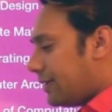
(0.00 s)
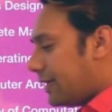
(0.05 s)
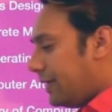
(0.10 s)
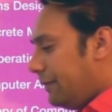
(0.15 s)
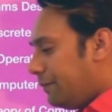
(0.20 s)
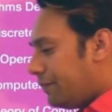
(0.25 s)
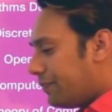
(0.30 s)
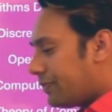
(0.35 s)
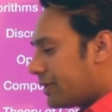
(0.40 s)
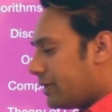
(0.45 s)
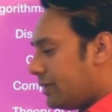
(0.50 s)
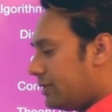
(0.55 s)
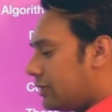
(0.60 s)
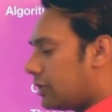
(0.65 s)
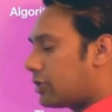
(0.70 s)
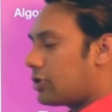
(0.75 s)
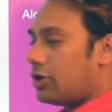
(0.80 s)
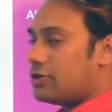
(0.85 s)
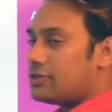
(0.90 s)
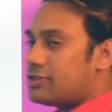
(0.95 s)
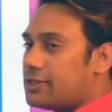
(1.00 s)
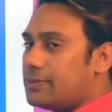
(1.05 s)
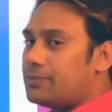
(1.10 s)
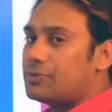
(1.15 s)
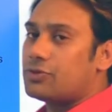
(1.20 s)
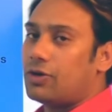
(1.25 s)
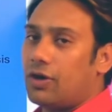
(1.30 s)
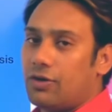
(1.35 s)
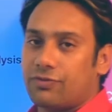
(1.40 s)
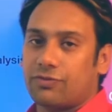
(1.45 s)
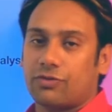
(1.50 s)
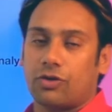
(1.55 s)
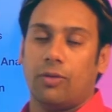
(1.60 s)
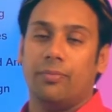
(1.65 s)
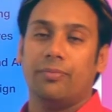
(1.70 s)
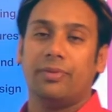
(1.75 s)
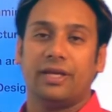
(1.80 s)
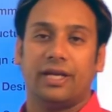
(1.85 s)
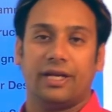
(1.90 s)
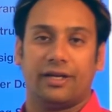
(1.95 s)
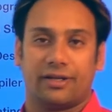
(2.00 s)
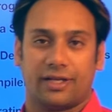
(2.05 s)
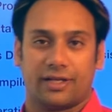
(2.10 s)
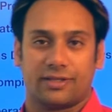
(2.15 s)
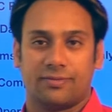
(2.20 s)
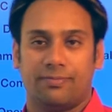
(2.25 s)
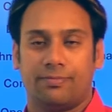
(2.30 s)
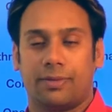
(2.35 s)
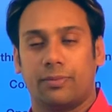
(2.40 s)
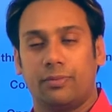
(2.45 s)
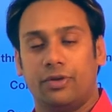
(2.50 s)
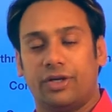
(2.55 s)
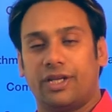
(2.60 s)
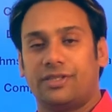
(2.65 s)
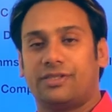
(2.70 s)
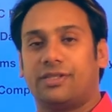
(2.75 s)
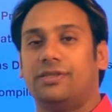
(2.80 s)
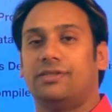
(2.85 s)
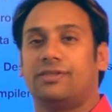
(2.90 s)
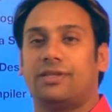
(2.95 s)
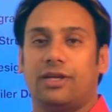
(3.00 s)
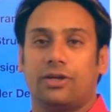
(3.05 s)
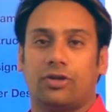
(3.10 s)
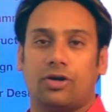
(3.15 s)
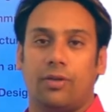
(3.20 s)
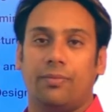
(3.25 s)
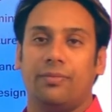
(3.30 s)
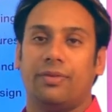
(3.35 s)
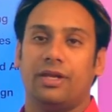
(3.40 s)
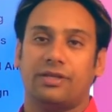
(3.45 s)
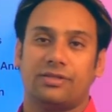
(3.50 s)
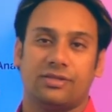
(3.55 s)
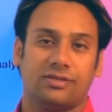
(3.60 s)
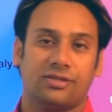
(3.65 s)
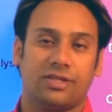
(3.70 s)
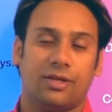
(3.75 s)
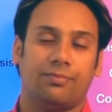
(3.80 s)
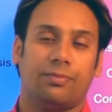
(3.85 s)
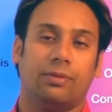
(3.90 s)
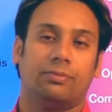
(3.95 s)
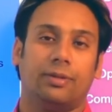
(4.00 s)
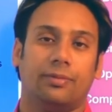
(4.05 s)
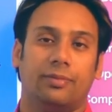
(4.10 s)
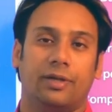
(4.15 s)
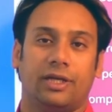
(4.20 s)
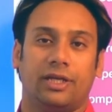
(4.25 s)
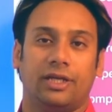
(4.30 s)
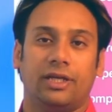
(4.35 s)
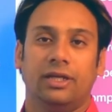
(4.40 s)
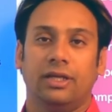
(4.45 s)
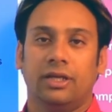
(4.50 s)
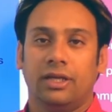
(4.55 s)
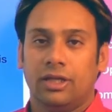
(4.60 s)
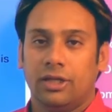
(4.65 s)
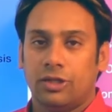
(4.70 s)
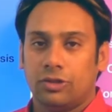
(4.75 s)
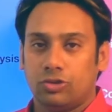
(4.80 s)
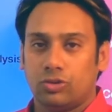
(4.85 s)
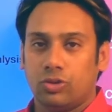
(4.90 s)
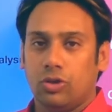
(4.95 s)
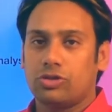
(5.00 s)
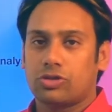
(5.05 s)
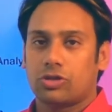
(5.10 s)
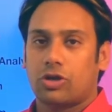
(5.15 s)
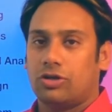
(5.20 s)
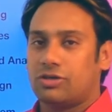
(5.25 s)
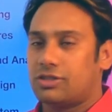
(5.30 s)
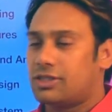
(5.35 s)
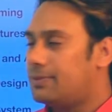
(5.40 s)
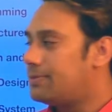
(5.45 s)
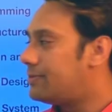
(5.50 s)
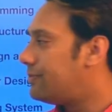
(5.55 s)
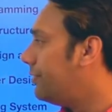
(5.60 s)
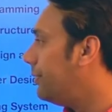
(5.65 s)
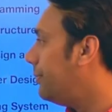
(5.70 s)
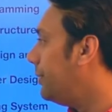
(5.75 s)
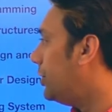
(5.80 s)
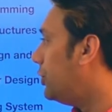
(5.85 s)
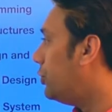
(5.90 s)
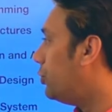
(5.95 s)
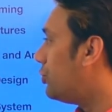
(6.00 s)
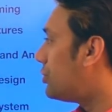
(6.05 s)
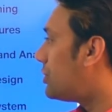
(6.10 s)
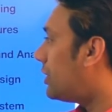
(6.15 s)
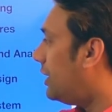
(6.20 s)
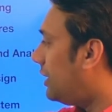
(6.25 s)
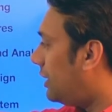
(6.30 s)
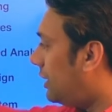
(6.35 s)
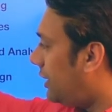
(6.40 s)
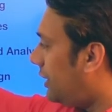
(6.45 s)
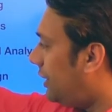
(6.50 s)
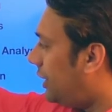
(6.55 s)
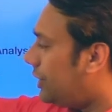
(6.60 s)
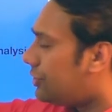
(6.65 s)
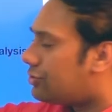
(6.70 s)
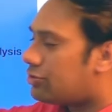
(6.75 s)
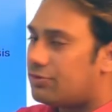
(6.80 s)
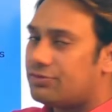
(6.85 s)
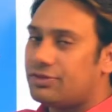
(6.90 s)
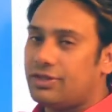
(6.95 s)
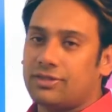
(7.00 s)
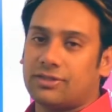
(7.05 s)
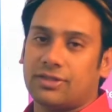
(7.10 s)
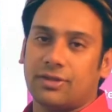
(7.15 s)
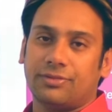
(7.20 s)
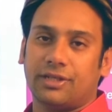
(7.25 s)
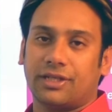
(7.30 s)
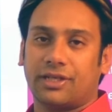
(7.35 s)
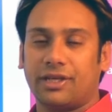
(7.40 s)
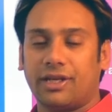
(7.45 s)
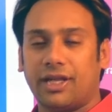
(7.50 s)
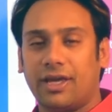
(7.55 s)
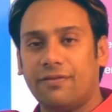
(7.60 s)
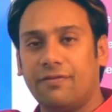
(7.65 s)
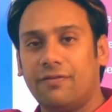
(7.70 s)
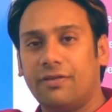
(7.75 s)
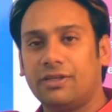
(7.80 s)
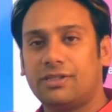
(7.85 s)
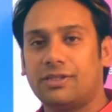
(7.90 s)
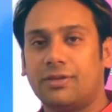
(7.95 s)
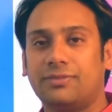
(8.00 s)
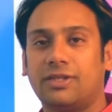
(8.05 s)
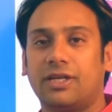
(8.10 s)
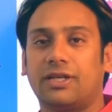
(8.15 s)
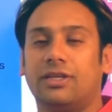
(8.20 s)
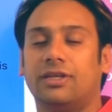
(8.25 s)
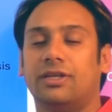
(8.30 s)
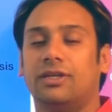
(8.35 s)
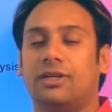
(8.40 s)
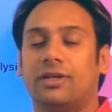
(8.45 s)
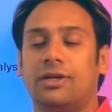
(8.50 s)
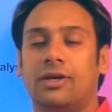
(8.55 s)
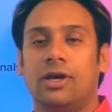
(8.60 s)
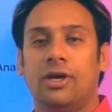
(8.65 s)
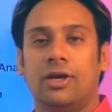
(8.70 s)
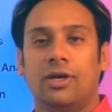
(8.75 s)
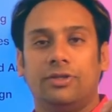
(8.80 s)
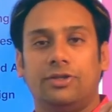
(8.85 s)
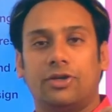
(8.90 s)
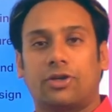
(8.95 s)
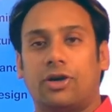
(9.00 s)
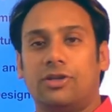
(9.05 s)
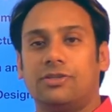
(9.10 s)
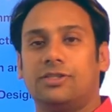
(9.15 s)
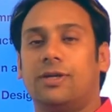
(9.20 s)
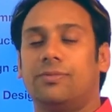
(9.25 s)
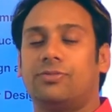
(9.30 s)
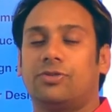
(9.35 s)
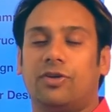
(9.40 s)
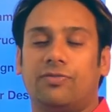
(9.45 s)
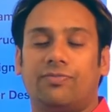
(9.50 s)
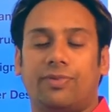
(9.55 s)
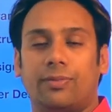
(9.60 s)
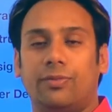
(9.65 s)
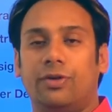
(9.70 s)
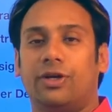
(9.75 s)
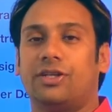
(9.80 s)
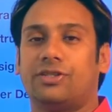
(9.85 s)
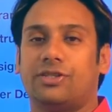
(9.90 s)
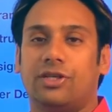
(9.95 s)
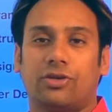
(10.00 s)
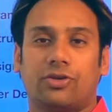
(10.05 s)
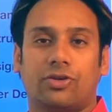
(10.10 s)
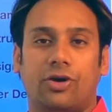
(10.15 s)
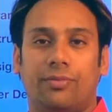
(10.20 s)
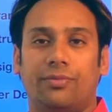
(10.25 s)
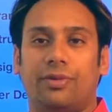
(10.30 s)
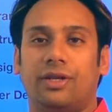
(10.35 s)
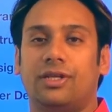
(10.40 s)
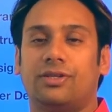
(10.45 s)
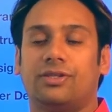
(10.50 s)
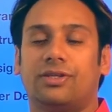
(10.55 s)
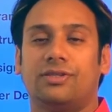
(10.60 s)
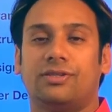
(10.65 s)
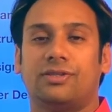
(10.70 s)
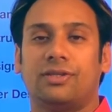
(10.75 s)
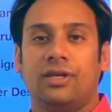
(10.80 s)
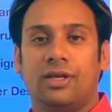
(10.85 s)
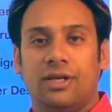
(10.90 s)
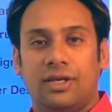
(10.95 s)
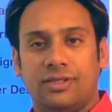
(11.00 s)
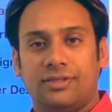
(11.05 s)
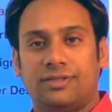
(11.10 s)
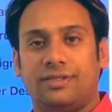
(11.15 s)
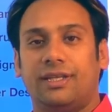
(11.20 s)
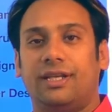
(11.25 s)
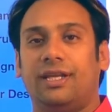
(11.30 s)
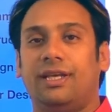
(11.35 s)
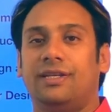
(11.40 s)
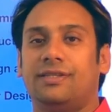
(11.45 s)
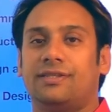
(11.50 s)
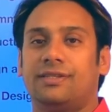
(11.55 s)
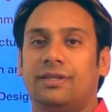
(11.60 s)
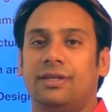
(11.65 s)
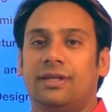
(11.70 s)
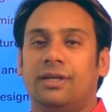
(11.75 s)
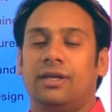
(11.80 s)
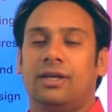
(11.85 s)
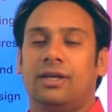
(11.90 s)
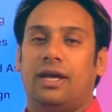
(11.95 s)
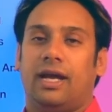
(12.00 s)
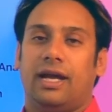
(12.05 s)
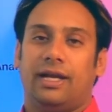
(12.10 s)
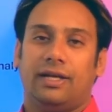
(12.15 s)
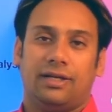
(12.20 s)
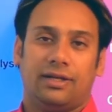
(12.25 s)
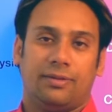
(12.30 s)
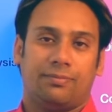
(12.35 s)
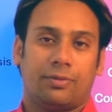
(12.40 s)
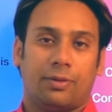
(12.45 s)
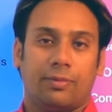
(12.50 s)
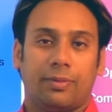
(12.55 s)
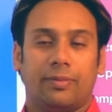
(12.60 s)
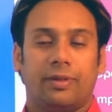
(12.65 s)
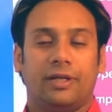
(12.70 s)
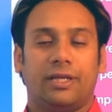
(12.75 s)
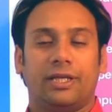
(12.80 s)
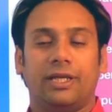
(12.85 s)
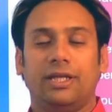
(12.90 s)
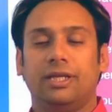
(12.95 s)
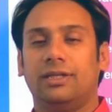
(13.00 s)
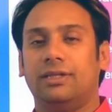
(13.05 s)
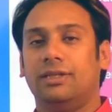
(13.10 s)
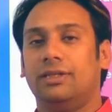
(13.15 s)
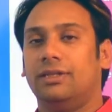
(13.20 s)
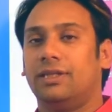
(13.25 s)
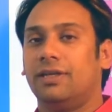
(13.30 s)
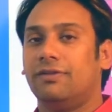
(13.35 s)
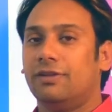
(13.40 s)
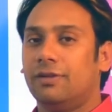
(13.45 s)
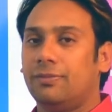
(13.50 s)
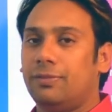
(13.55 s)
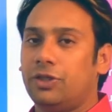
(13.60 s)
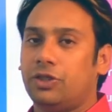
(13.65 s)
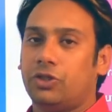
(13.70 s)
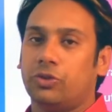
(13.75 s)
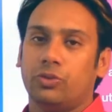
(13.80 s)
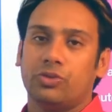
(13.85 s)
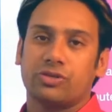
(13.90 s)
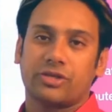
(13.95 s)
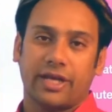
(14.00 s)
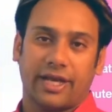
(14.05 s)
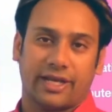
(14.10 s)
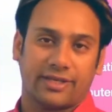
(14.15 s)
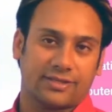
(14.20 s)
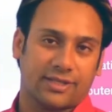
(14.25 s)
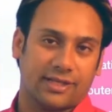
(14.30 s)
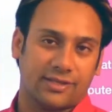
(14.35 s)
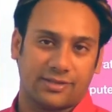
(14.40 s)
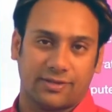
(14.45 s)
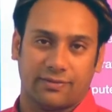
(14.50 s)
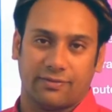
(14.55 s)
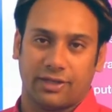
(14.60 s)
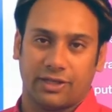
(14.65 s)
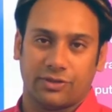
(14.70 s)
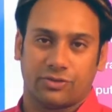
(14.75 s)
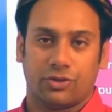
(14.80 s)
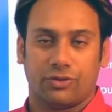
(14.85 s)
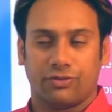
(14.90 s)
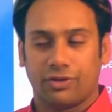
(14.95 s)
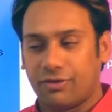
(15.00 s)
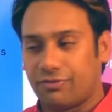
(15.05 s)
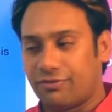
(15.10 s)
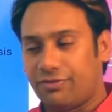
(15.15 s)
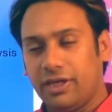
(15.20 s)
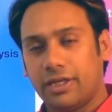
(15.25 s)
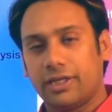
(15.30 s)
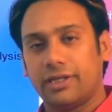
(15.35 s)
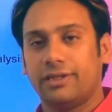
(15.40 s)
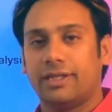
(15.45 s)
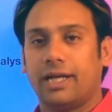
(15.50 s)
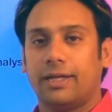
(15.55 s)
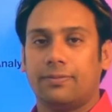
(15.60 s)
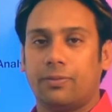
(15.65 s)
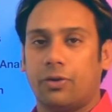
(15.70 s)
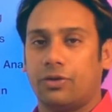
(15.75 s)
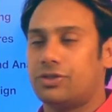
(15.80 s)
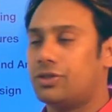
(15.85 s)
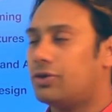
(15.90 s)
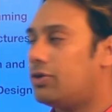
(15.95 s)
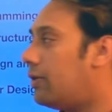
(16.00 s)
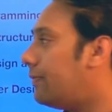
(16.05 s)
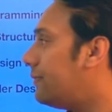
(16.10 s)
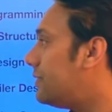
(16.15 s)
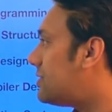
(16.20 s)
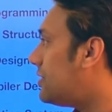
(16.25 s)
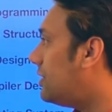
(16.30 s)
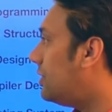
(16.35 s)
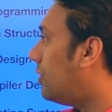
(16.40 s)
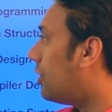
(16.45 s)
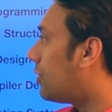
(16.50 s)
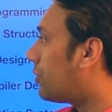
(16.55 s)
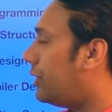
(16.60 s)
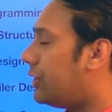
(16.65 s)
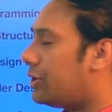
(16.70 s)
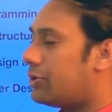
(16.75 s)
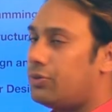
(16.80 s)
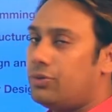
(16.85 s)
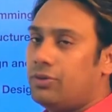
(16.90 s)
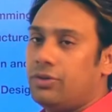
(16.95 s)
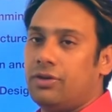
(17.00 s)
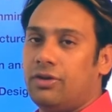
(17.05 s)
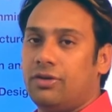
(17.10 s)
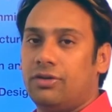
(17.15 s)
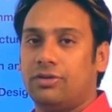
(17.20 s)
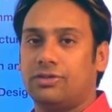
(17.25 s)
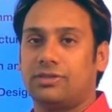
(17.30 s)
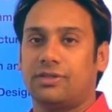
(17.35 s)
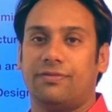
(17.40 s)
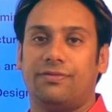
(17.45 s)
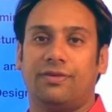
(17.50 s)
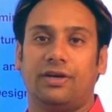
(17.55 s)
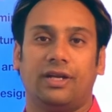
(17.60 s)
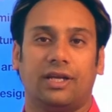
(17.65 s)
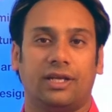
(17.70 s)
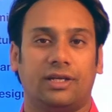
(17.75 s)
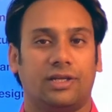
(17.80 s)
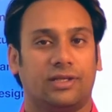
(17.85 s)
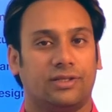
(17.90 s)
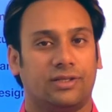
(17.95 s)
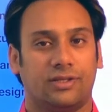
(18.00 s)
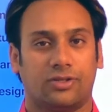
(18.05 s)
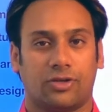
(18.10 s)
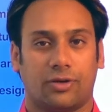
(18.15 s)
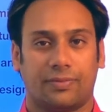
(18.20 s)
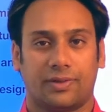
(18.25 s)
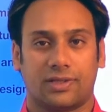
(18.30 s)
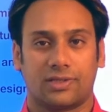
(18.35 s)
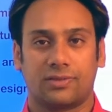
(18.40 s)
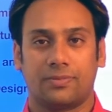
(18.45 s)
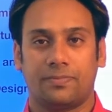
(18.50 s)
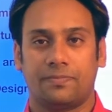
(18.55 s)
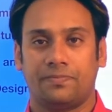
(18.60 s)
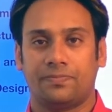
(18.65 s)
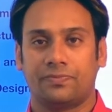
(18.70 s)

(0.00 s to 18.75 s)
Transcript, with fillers: mein, the concepts of combinatrix, permutations and combinations and probability, those concepts will be used in each of these subjects. In every subject here, the concepts of permutation, combinations, series, and the probability they will be used extensively so if you are weak in that portion obviously you are going to suffer in other topics